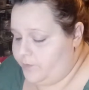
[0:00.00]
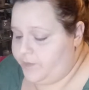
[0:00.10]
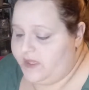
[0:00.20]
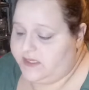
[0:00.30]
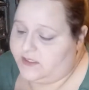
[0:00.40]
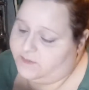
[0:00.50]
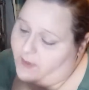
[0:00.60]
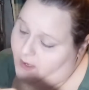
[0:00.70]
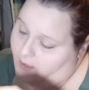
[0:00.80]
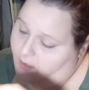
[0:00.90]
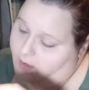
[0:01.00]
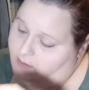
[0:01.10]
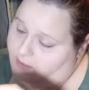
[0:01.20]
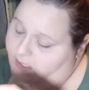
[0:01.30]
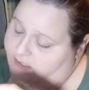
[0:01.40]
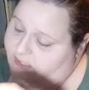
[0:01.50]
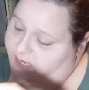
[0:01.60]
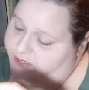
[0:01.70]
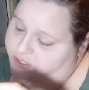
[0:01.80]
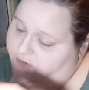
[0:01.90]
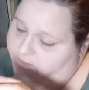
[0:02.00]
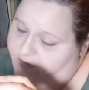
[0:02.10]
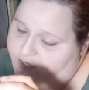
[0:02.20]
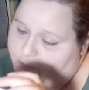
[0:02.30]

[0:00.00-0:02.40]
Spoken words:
this is my NYX HD finishing